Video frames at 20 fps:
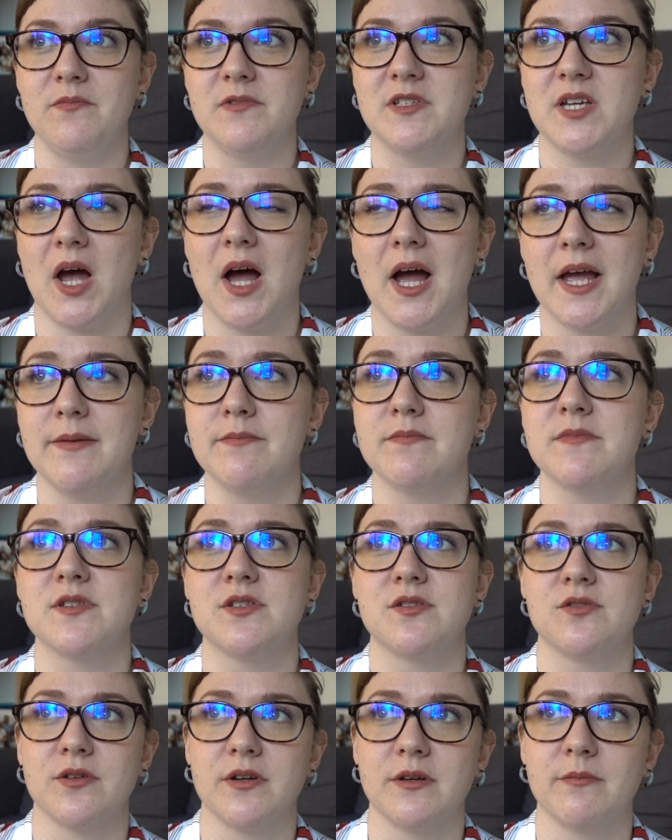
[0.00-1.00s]
times
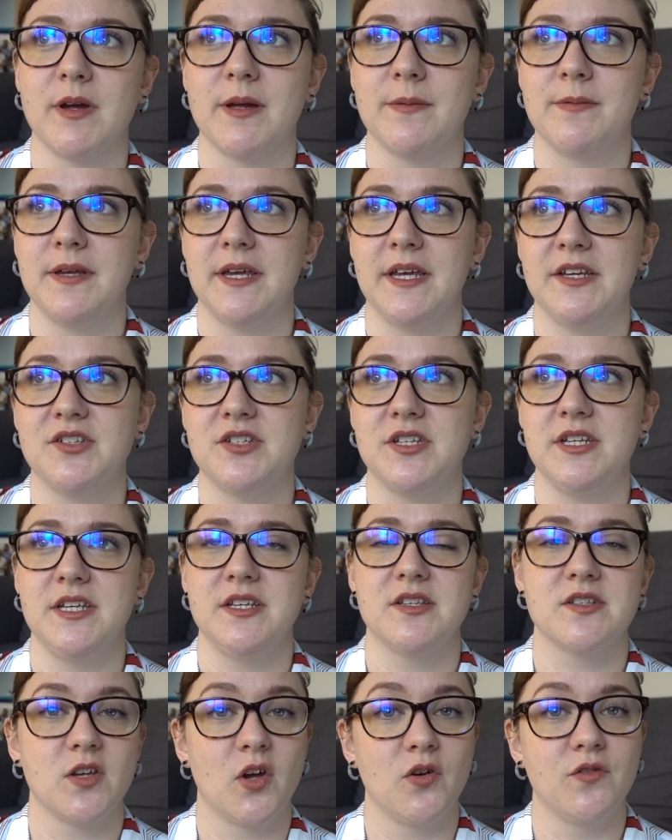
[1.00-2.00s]
during my PhD
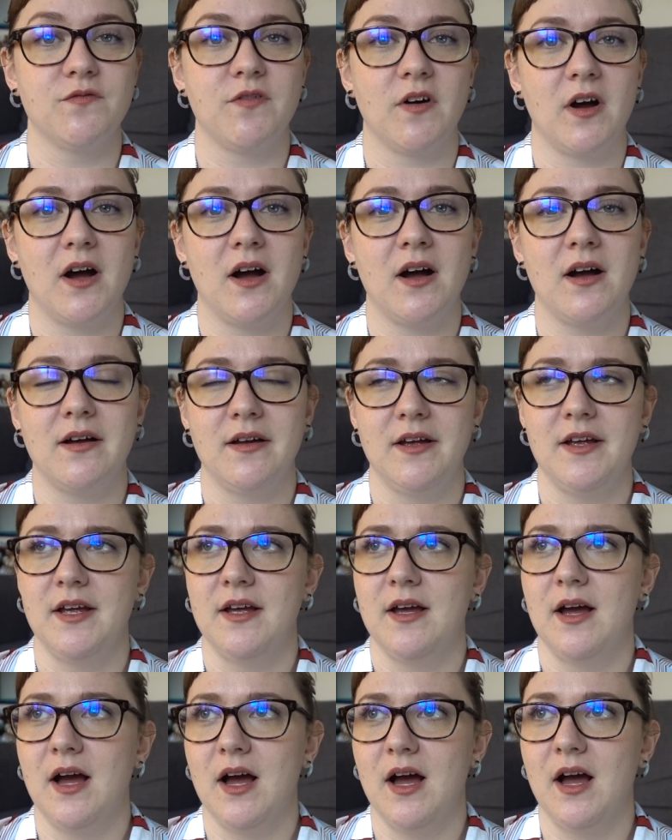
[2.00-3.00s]
so far,
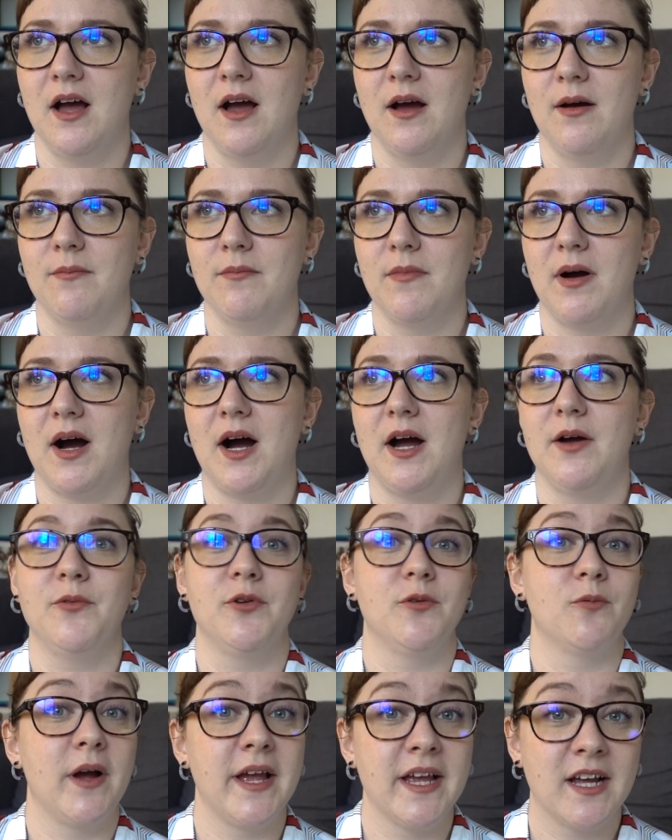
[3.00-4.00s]
I
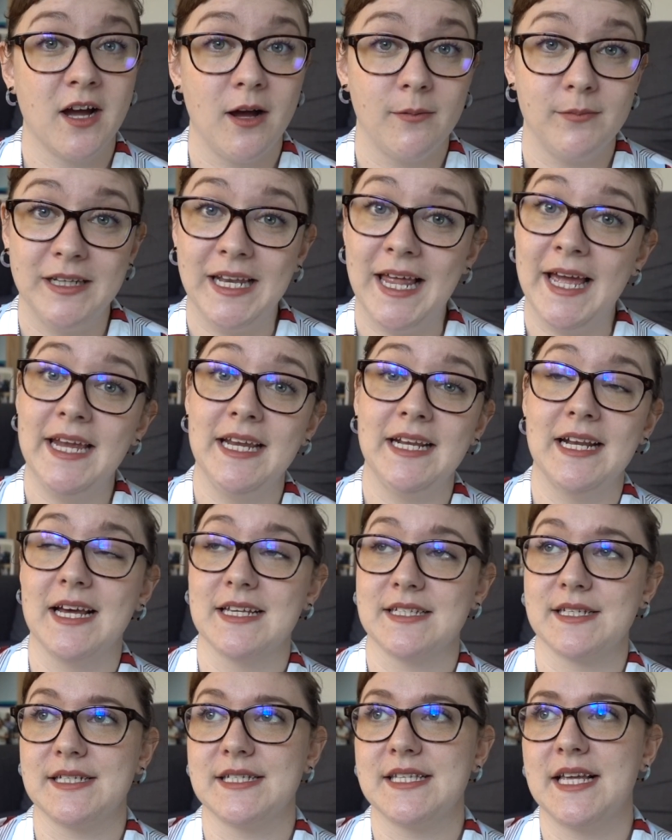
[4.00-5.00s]
would wake up late,
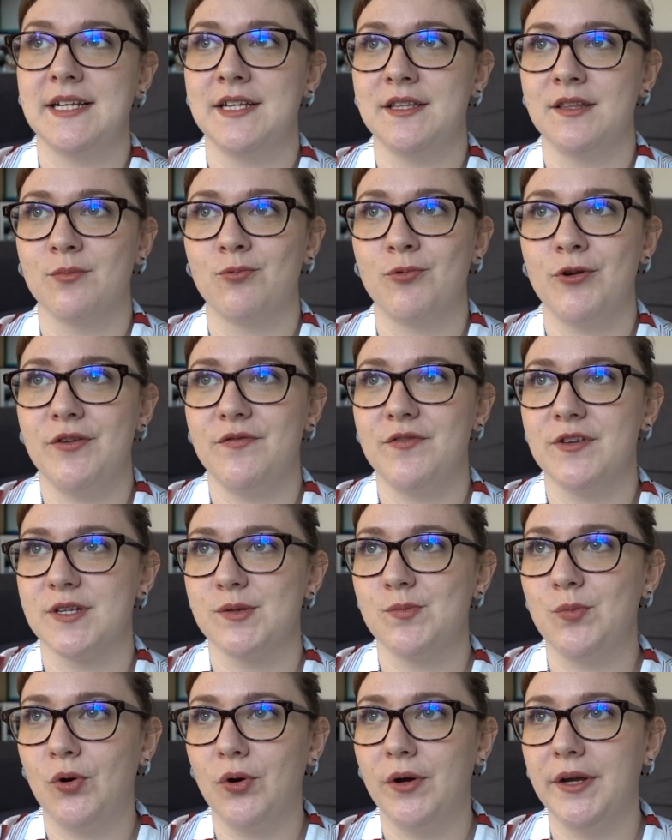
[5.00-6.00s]
as I said in the previous
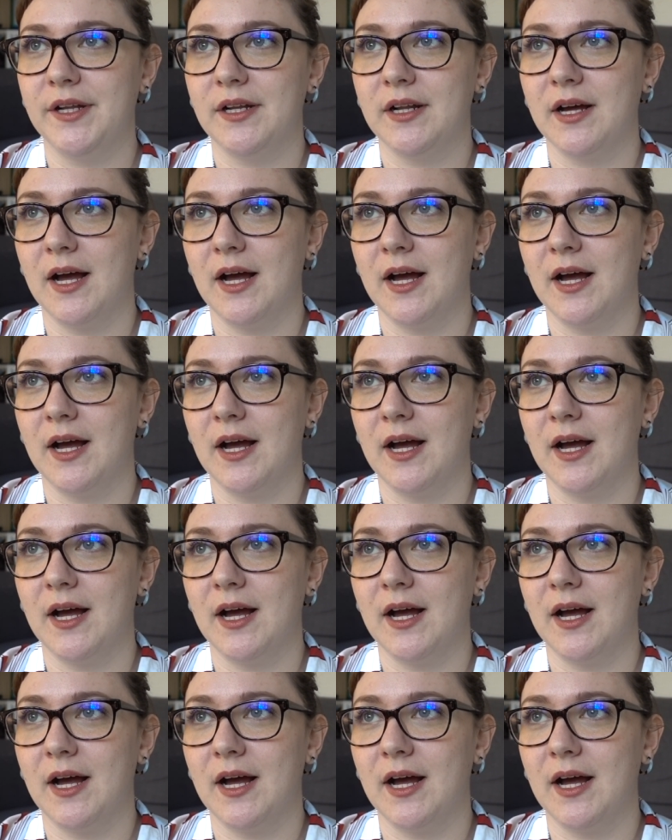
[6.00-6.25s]
point.